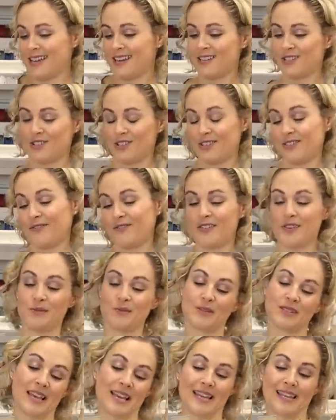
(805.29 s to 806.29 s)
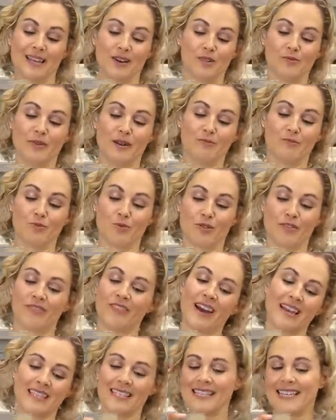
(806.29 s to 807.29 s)
and it just feels like a little bit more
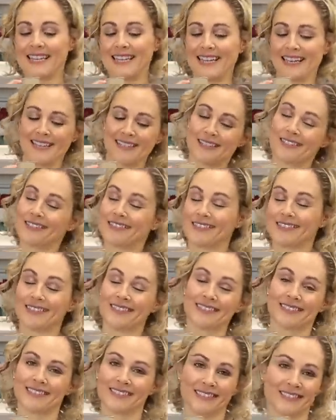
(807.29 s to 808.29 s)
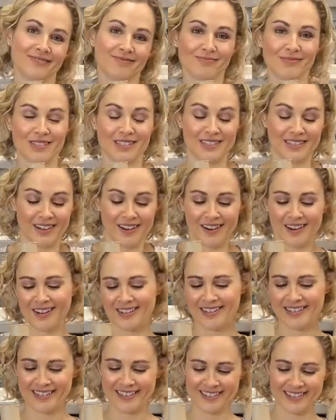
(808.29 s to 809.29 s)
fancy, I guess, because it's
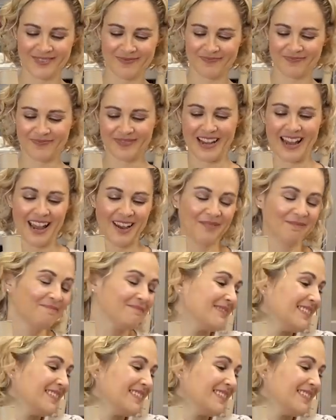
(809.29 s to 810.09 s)
stars and yeah,